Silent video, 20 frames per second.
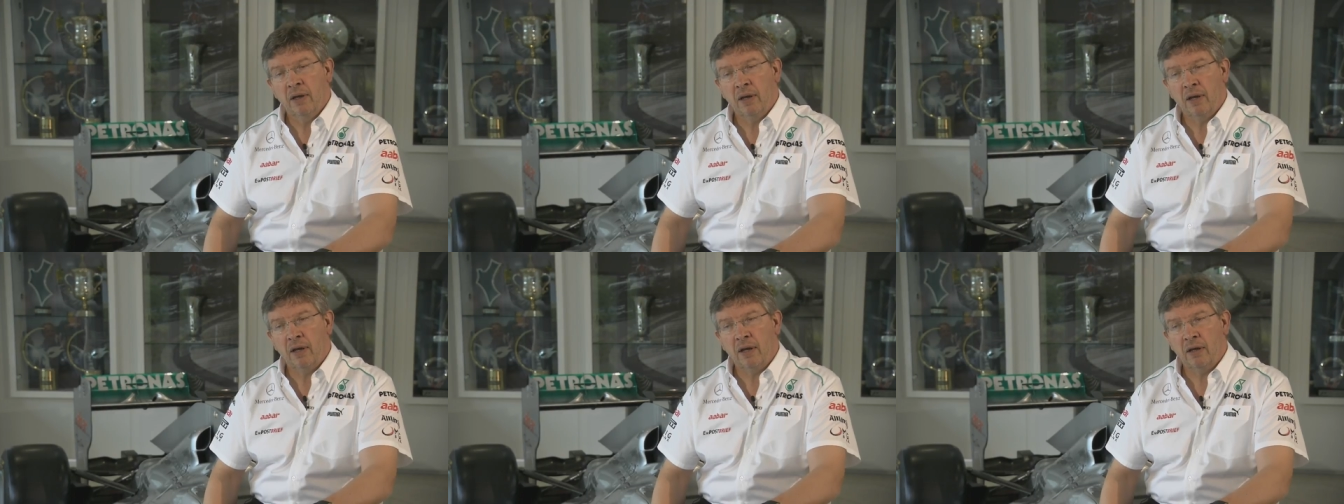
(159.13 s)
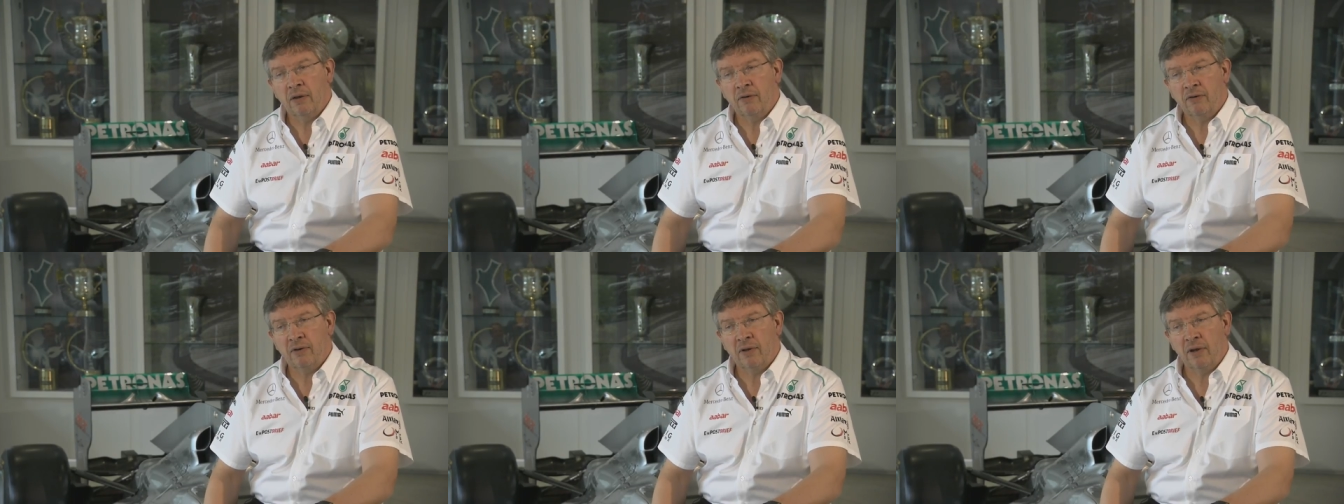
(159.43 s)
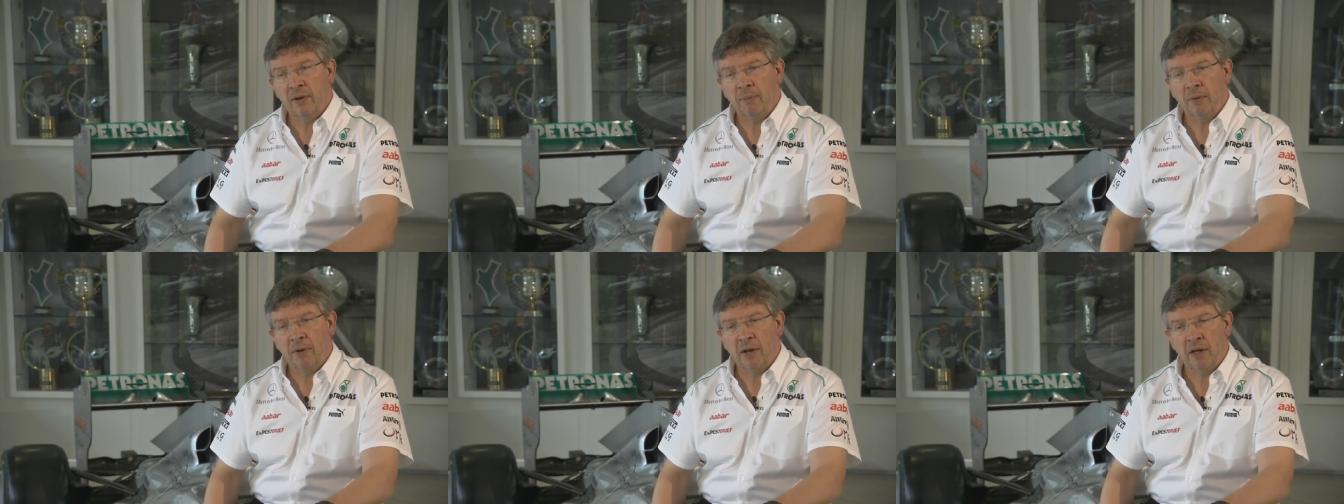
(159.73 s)
uh,
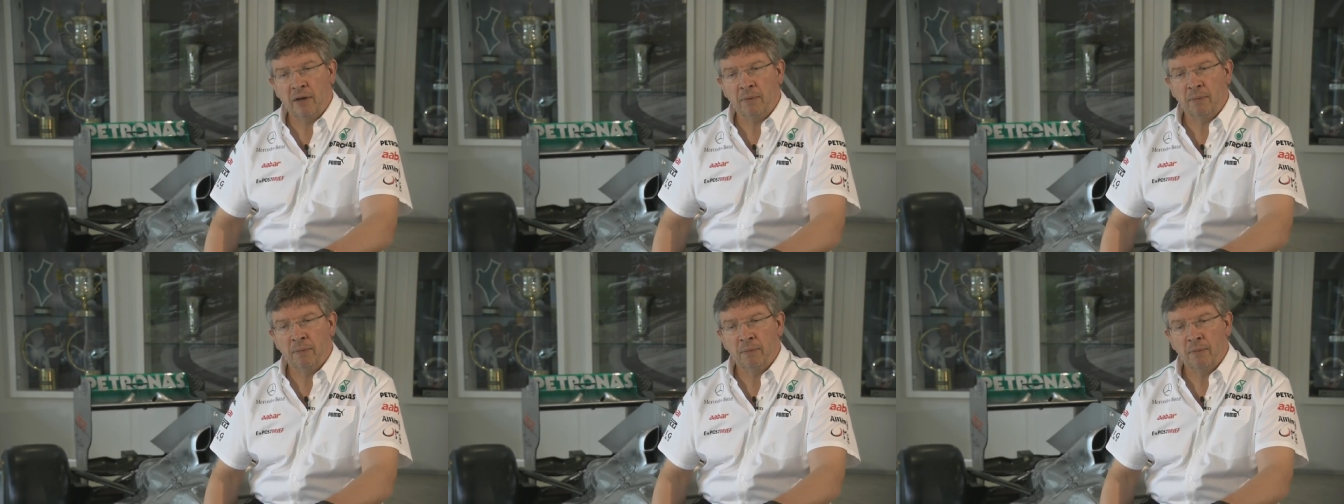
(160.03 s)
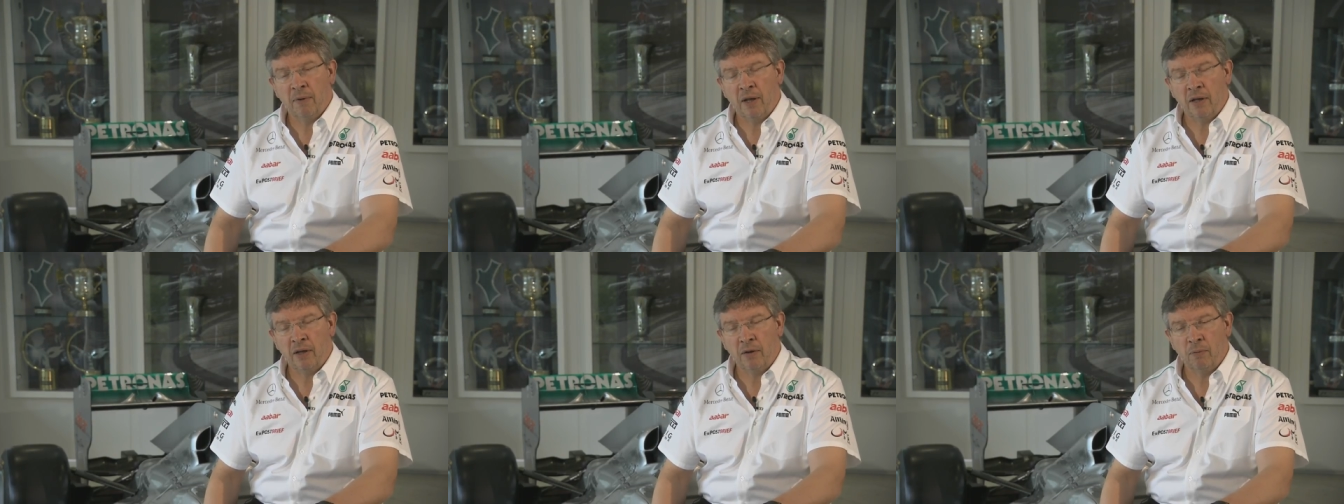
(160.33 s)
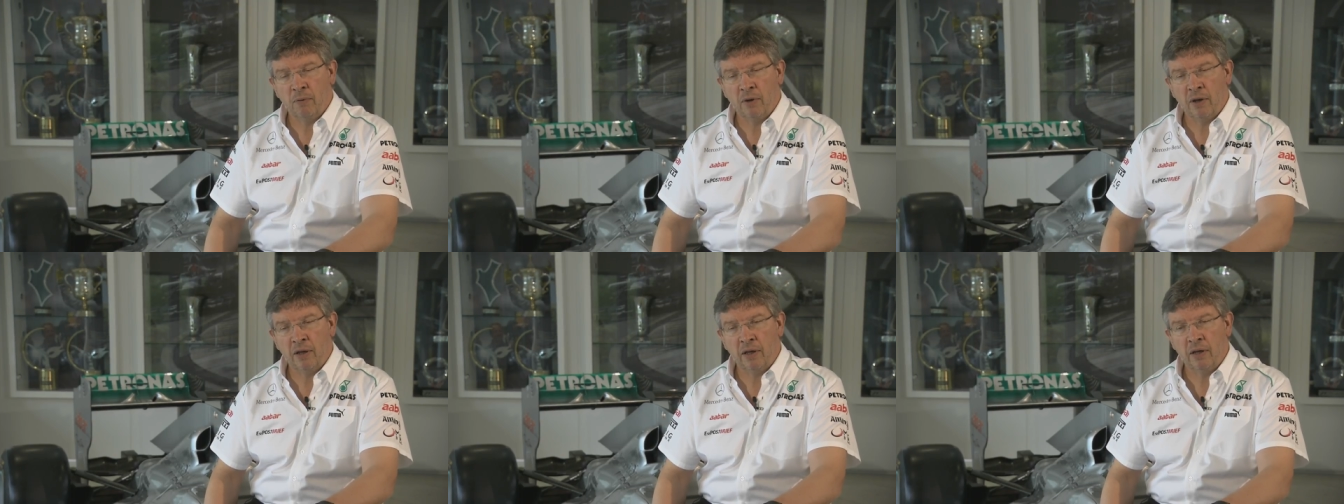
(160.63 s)
slip in any, any
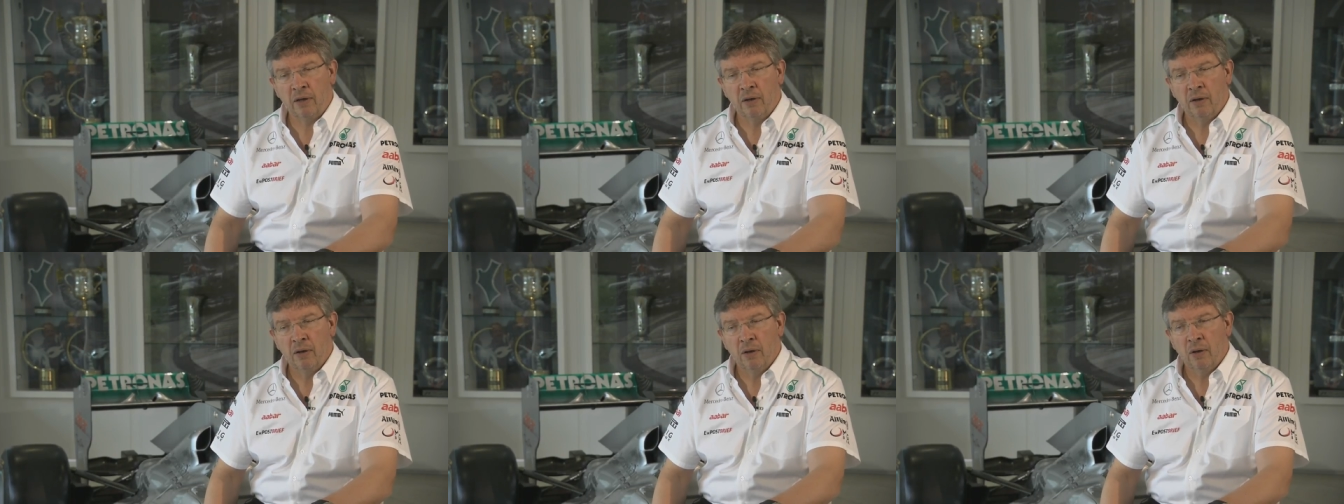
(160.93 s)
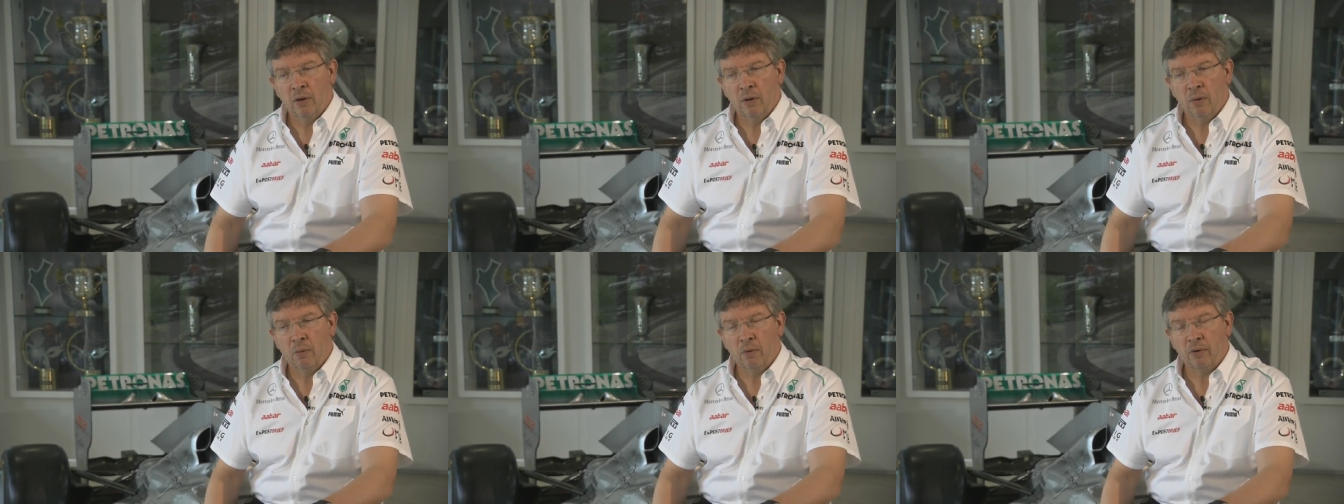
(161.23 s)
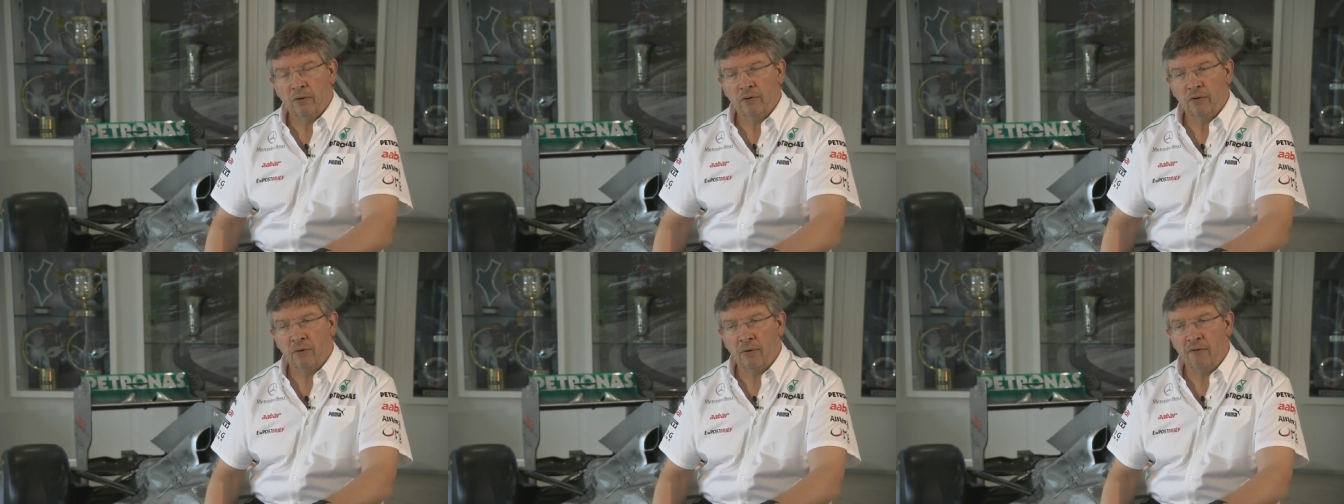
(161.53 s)
way
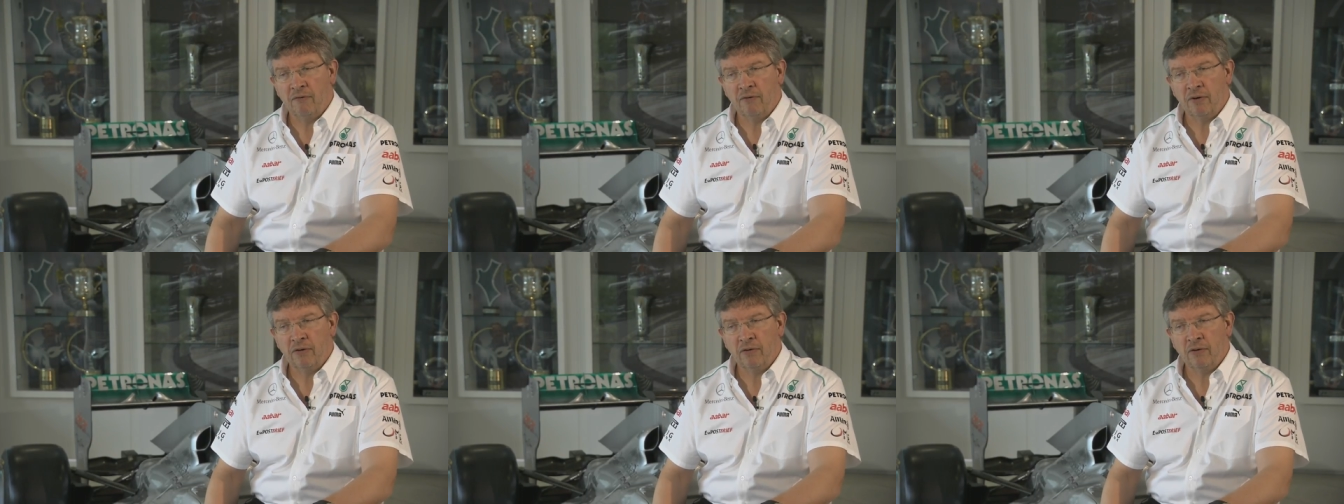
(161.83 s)
whatsoever.